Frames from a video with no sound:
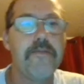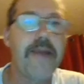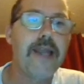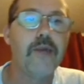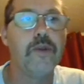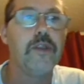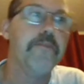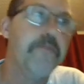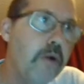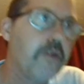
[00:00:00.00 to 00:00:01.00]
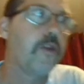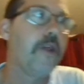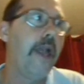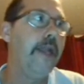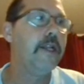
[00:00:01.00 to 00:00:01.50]
matter what the books
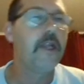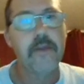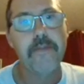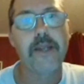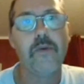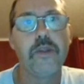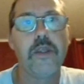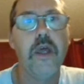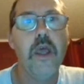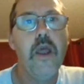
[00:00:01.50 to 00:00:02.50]
say, it doesn't matter what the,